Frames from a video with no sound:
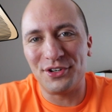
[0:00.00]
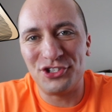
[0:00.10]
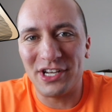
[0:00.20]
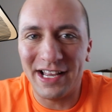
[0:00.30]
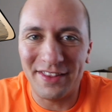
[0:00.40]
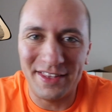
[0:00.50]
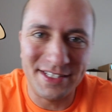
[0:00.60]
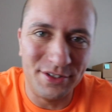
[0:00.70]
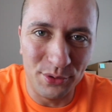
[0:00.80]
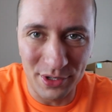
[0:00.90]
check out
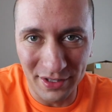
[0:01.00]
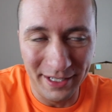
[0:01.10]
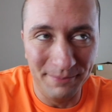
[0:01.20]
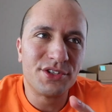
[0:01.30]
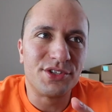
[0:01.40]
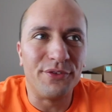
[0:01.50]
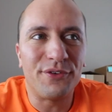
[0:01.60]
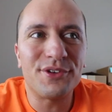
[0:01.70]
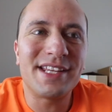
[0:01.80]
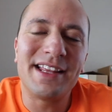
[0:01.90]
this new clip. So the
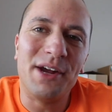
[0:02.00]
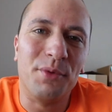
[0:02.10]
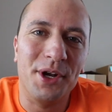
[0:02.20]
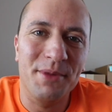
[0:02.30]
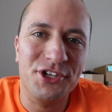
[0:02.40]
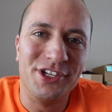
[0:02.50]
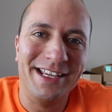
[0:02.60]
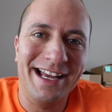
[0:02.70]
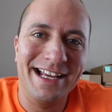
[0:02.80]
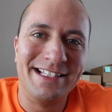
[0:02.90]
first thing that I want to mention
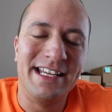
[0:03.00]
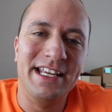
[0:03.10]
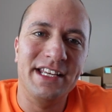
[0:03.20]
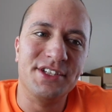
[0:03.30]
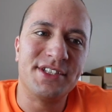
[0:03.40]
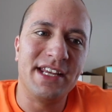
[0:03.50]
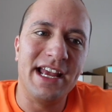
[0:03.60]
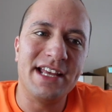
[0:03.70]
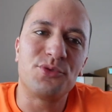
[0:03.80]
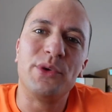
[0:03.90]
guys is
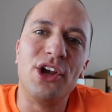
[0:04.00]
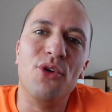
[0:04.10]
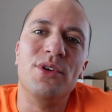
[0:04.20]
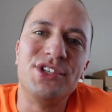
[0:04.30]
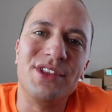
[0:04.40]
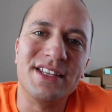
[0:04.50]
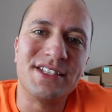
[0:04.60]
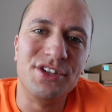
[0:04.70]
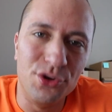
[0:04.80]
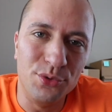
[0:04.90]
as we go into
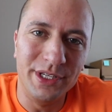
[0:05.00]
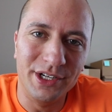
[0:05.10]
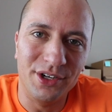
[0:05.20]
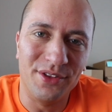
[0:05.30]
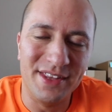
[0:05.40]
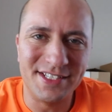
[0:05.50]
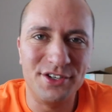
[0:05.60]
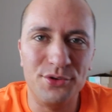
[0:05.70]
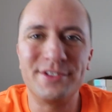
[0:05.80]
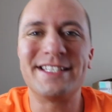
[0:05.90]
this new year, this
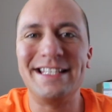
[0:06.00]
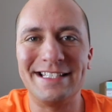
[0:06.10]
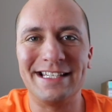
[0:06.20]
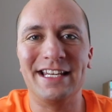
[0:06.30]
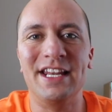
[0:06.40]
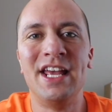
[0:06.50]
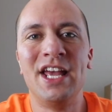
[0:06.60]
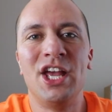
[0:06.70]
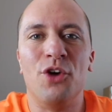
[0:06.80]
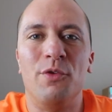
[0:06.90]
new season,
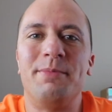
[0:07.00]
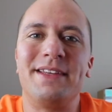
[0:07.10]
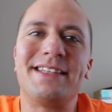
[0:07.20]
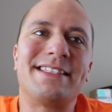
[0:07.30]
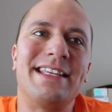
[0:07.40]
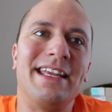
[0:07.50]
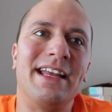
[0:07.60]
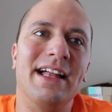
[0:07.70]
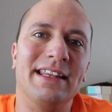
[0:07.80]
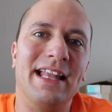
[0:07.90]
we've been seeing
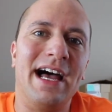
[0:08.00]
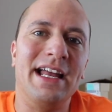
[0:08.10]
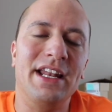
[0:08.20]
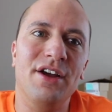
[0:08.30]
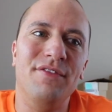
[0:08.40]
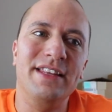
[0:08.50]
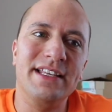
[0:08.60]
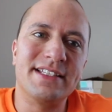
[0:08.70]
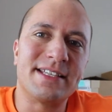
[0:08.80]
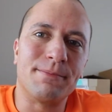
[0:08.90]
a lot of
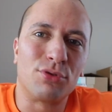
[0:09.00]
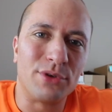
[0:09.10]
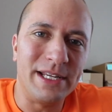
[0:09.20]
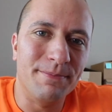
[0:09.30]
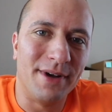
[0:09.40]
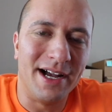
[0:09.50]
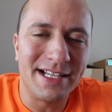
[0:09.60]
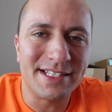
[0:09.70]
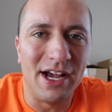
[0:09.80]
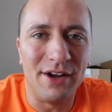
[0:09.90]
these Supreme
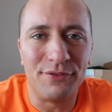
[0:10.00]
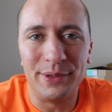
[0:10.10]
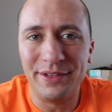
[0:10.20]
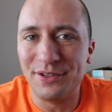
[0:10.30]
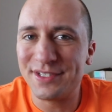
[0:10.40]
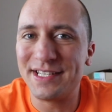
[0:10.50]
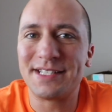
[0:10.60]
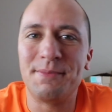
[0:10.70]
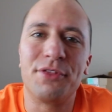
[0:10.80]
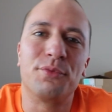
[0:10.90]
bots offering their
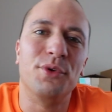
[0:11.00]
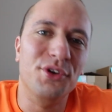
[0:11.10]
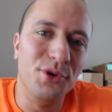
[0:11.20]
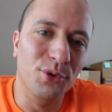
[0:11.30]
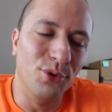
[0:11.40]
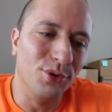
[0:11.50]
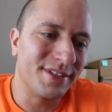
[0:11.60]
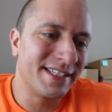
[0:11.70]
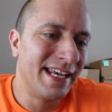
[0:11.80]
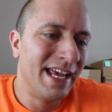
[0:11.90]
6-month
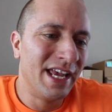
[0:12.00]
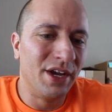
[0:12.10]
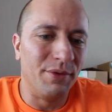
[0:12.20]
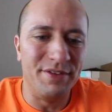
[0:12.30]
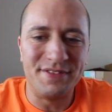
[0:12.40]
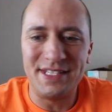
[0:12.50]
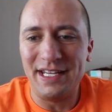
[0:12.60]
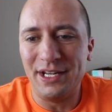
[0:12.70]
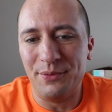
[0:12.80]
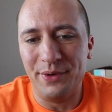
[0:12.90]
renewals. We've
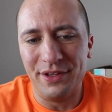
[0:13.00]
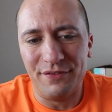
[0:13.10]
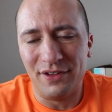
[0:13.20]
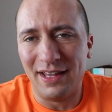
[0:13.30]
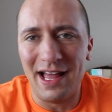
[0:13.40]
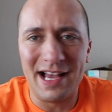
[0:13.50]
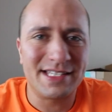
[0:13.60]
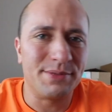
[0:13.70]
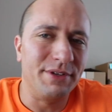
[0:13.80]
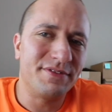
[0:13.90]
seen it with
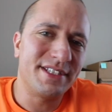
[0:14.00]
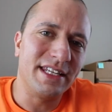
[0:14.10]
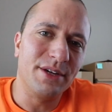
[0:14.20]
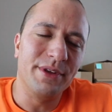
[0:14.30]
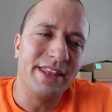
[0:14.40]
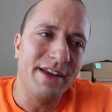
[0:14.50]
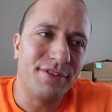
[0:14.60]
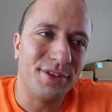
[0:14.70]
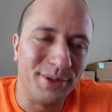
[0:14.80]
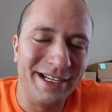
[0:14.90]
Velox, we've seen it with
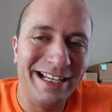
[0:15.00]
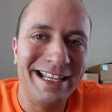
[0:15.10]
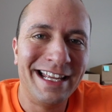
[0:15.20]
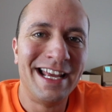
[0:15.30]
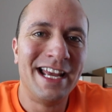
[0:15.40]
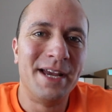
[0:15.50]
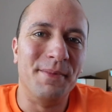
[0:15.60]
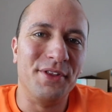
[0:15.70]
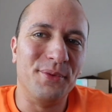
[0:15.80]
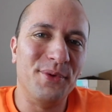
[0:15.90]
F3,
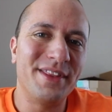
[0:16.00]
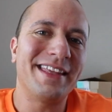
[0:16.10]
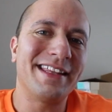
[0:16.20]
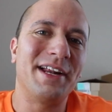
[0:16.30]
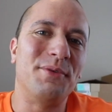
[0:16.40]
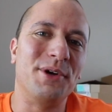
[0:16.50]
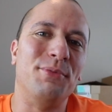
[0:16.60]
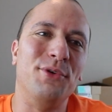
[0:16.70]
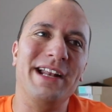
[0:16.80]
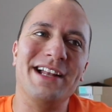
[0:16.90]
but the one thing that I want to
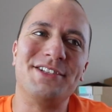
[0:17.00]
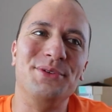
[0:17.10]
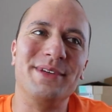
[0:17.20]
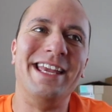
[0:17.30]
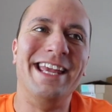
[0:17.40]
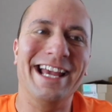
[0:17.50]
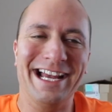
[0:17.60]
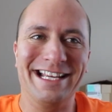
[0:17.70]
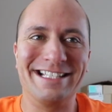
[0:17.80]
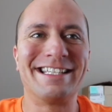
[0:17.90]
point out to you
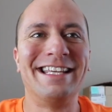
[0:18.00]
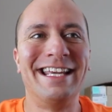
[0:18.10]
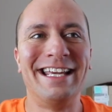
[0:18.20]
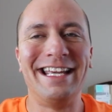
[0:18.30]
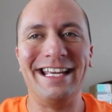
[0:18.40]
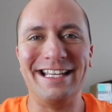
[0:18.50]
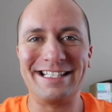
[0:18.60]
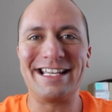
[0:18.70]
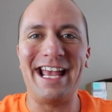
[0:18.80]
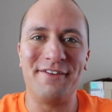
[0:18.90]
guys
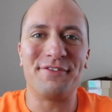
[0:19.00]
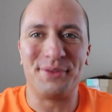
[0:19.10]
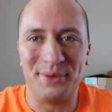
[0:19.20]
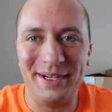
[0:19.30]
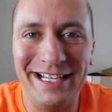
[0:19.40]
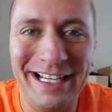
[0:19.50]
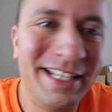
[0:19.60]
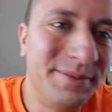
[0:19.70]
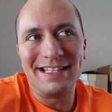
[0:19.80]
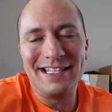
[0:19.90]
is
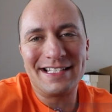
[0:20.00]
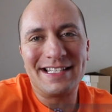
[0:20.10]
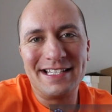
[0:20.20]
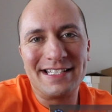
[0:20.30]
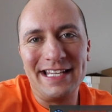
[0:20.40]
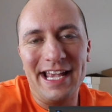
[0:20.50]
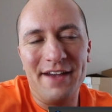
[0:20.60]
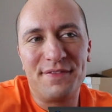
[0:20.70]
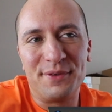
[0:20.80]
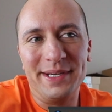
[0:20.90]
F3. This is the
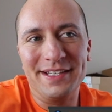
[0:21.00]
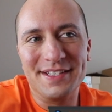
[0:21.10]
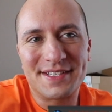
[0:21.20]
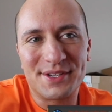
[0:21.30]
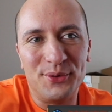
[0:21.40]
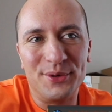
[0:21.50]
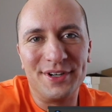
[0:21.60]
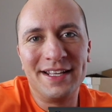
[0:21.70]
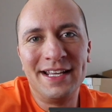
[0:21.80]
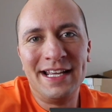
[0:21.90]
F3
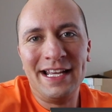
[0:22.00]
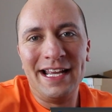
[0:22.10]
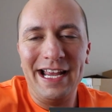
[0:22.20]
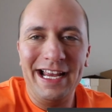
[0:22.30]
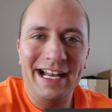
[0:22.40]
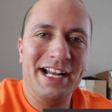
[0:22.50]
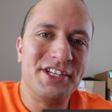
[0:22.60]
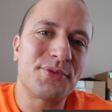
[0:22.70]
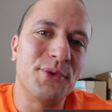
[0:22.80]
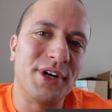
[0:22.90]
Discord, and I
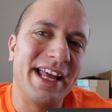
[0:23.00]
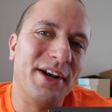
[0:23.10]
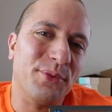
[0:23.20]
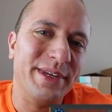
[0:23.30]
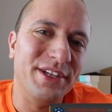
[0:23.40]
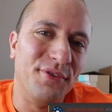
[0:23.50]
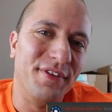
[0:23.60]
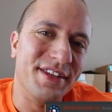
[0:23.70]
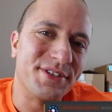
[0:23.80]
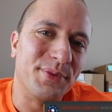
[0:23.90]
just want to kind of read over
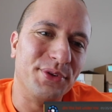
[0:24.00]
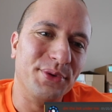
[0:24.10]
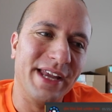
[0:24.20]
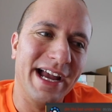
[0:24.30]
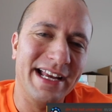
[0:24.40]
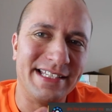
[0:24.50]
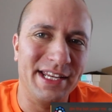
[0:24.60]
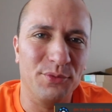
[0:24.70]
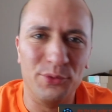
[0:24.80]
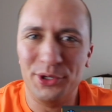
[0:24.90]
this with you guys
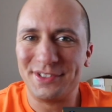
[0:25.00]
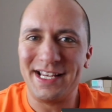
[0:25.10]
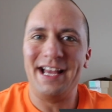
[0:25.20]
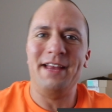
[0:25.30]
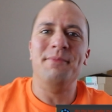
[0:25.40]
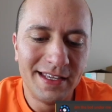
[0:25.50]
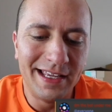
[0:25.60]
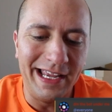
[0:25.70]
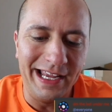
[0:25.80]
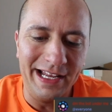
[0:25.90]
in real time.
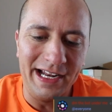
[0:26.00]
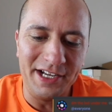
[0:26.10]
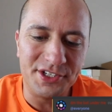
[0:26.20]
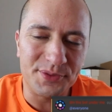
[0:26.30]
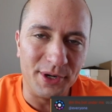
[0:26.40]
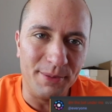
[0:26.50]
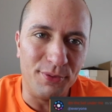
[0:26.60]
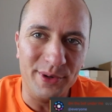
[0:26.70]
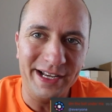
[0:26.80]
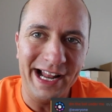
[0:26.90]
And I just want to
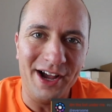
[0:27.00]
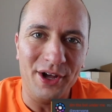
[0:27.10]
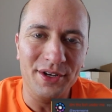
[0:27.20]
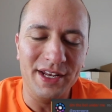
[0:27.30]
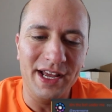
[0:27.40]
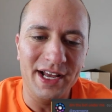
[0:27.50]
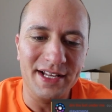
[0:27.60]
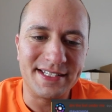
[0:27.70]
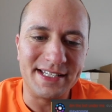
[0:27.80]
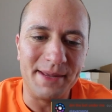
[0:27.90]
point out
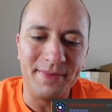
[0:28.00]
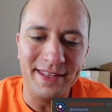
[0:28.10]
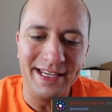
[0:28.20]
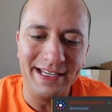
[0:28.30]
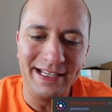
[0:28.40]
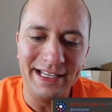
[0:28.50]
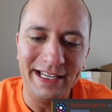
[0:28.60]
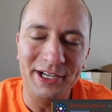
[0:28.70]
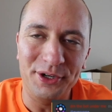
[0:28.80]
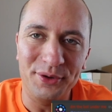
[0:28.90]
something
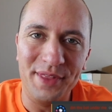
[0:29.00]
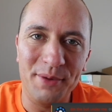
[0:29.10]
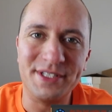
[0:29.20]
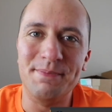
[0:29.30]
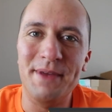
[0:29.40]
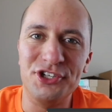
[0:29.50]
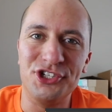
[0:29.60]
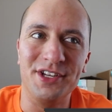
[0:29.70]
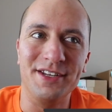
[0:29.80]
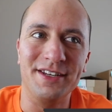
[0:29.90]
here that was
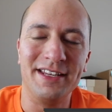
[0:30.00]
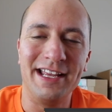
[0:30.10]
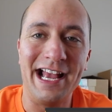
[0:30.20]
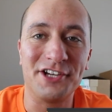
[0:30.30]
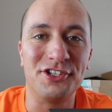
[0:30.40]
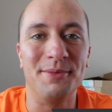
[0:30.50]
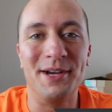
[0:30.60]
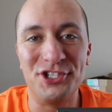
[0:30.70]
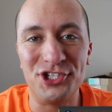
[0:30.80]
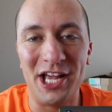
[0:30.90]
mentioned actually by
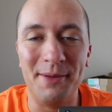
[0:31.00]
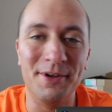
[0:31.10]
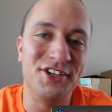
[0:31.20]
Shaba.